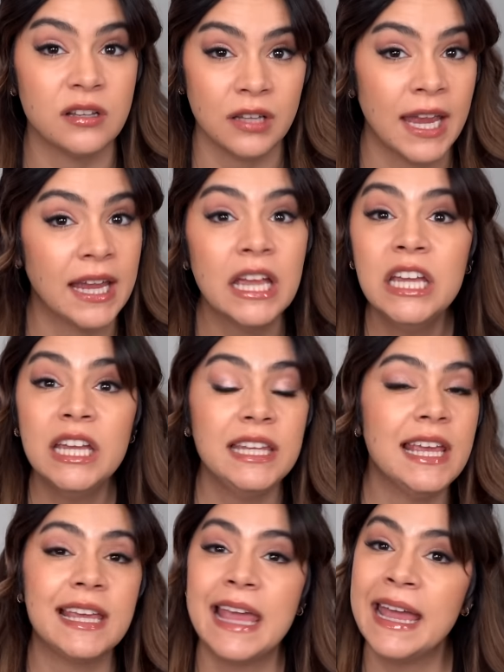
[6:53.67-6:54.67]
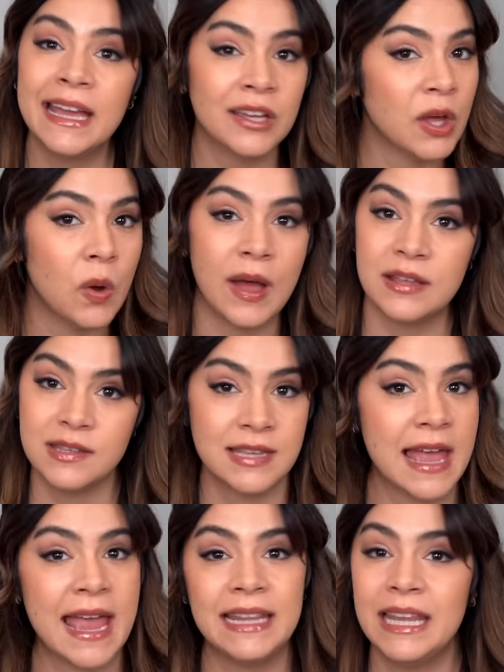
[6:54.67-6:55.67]
Like you can't go
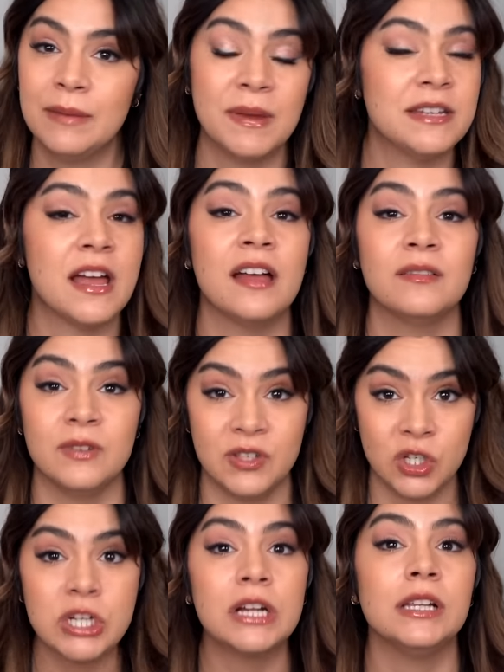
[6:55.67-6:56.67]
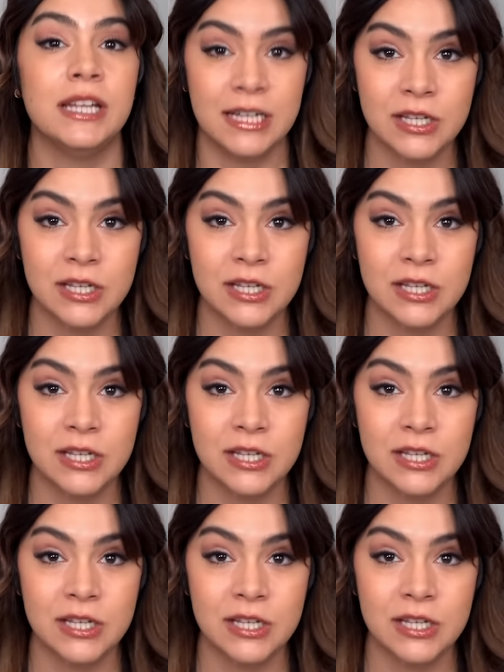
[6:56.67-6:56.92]
outside. Like my dog was struggling